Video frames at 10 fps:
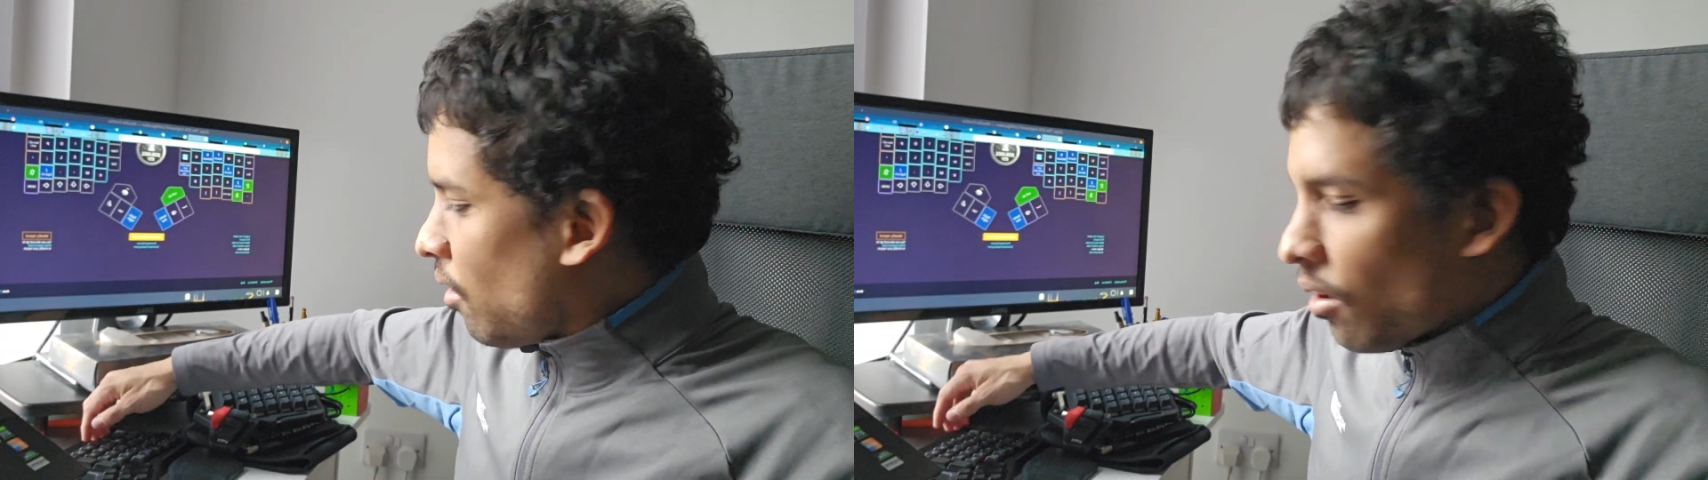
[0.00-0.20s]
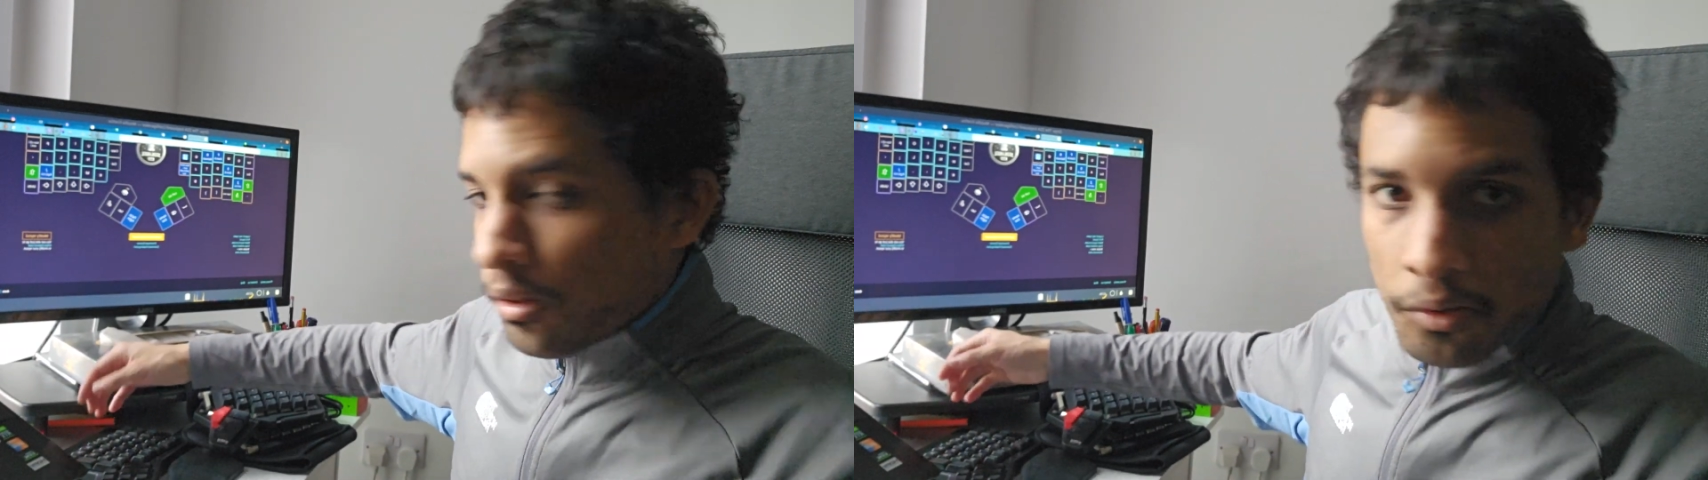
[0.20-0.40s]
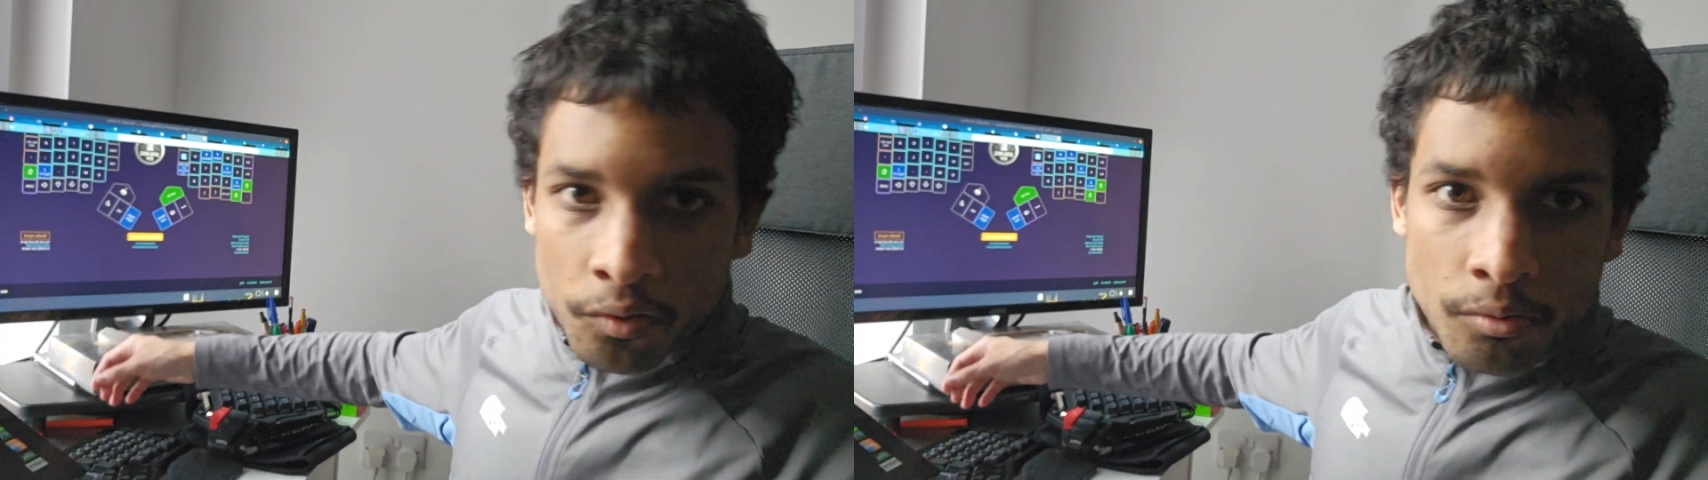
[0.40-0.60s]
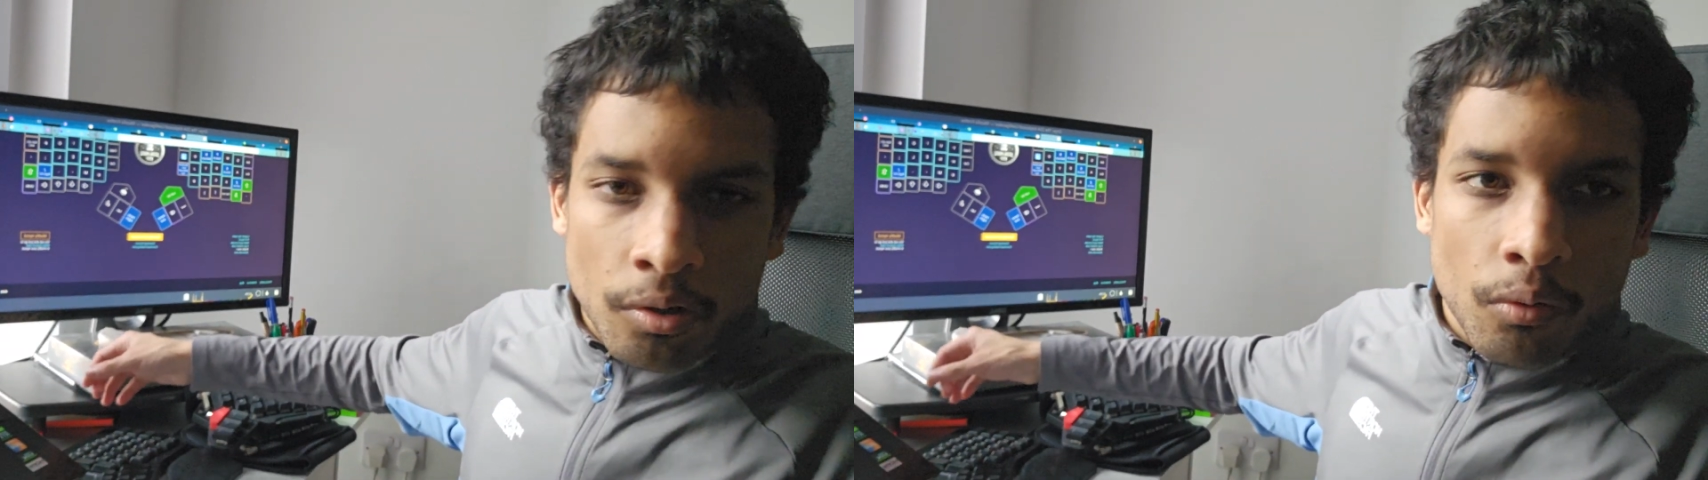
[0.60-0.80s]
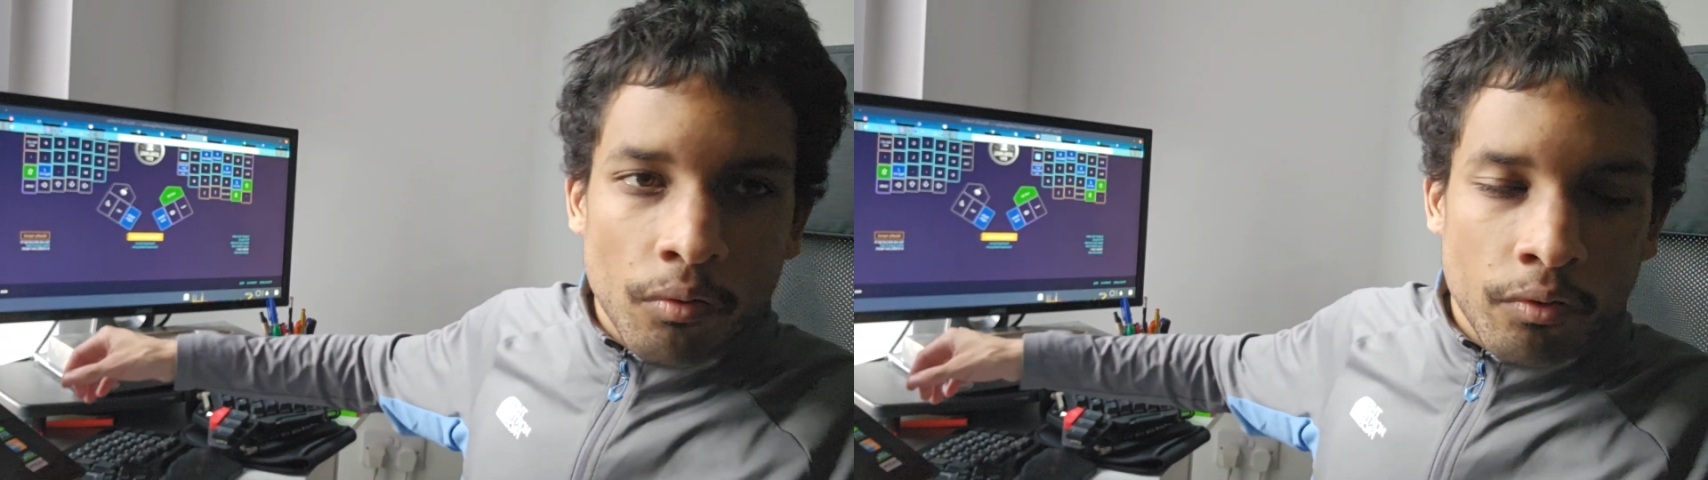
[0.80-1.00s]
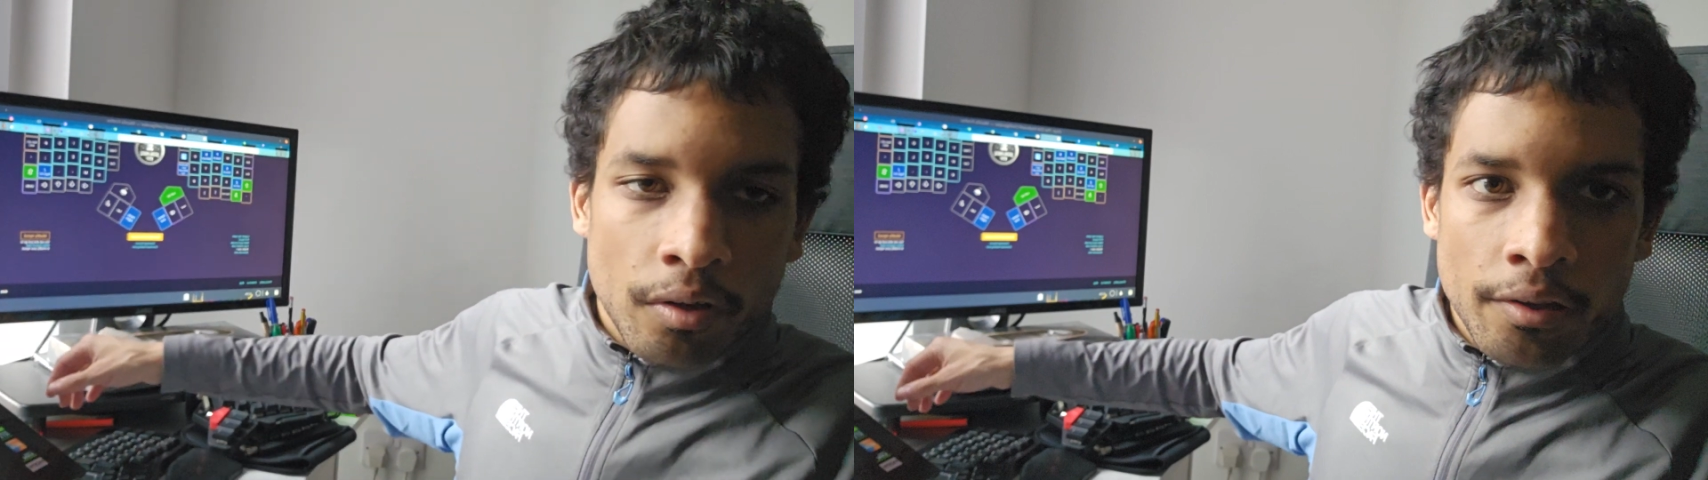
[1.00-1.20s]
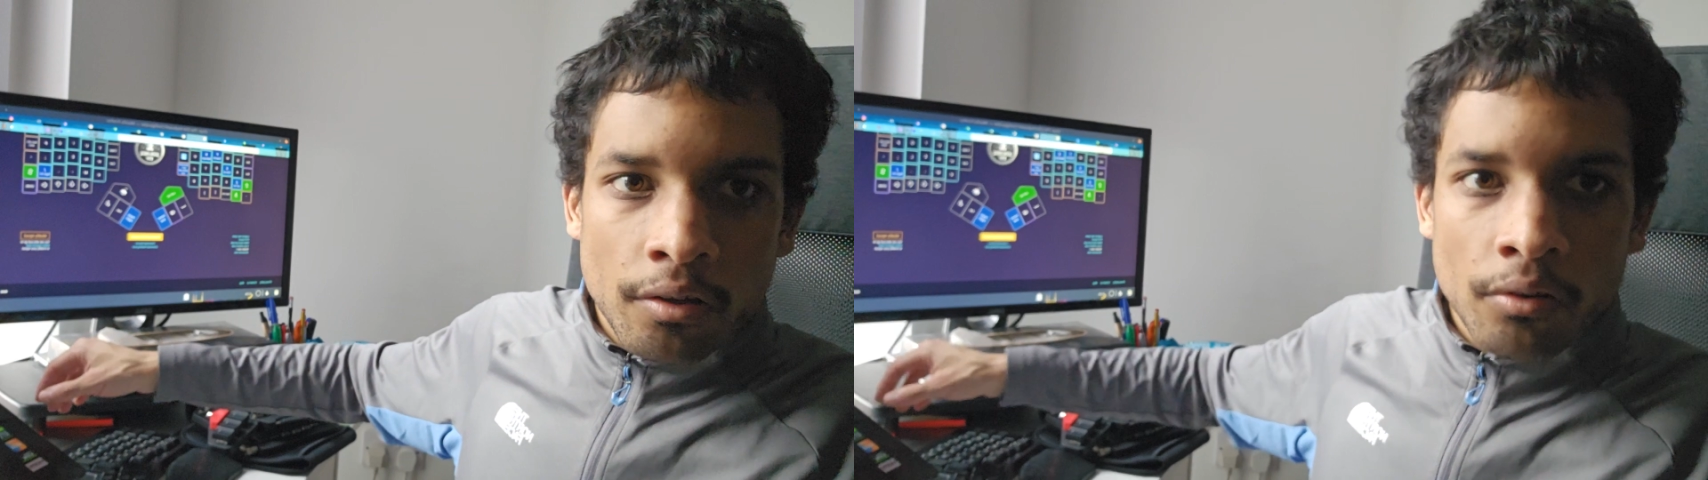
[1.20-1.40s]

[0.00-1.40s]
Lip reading: closer to ortholinear,